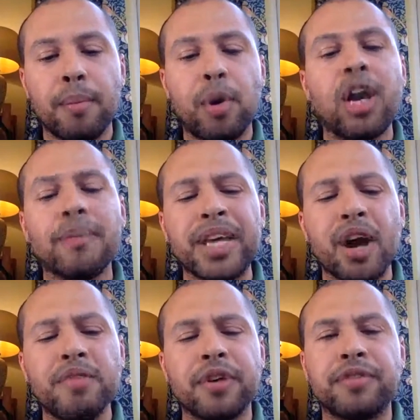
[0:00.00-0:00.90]
Pulling me
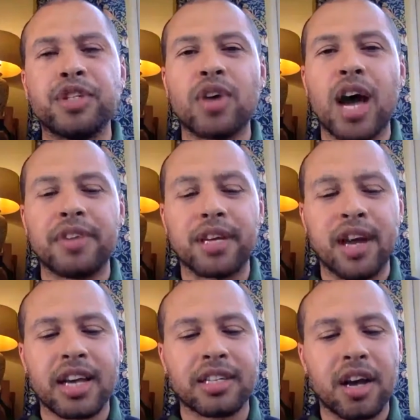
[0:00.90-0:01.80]
over for driving a
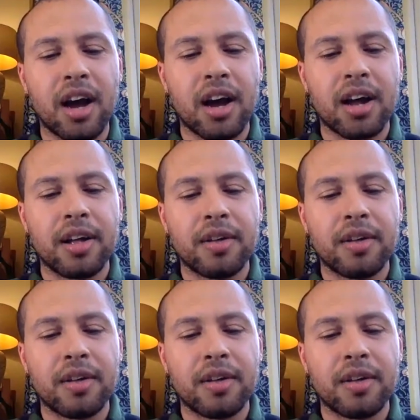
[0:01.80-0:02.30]
nice car.